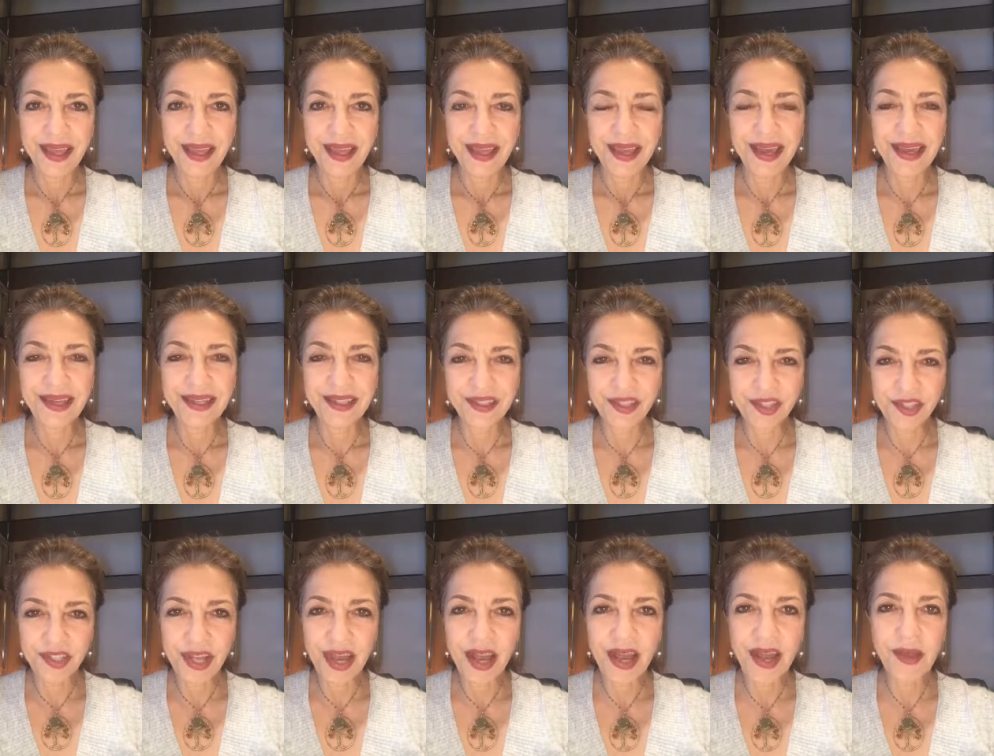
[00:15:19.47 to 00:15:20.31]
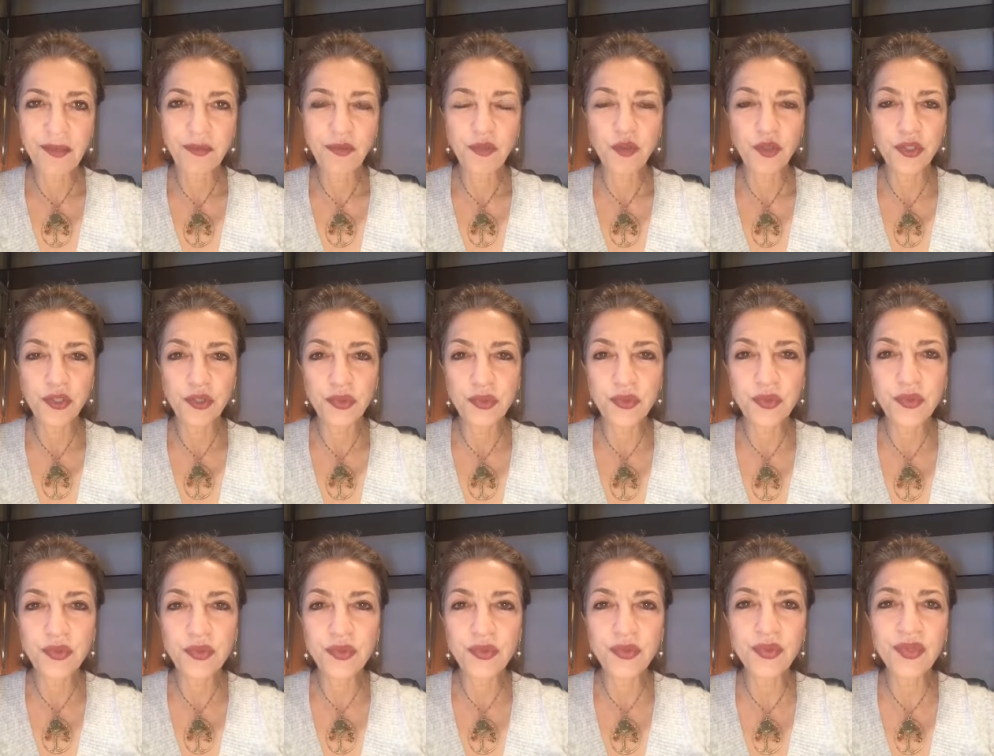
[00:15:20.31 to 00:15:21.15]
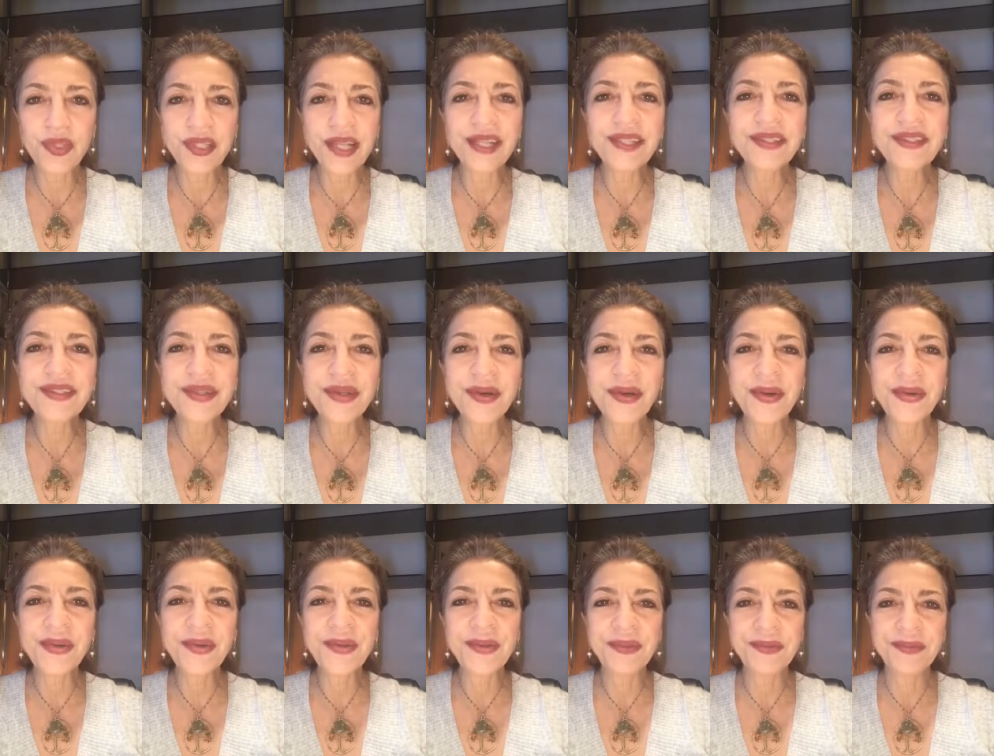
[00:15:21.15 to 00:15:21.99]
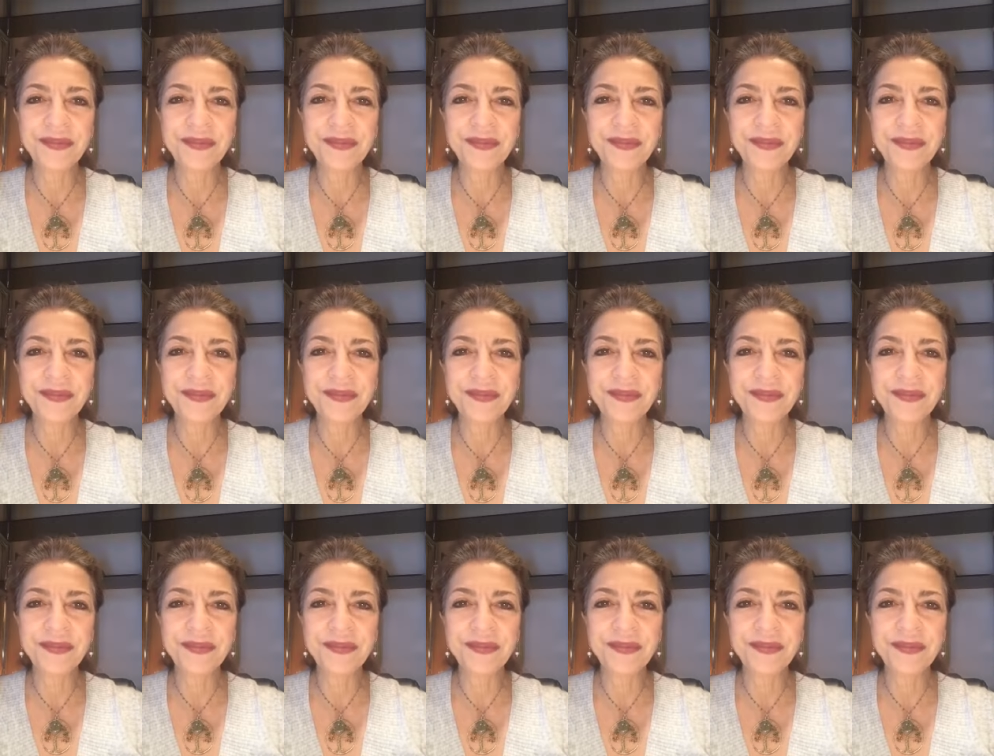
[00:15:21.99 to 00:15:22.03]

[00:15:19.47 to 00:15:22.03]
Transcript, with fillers: And it's time for you to let go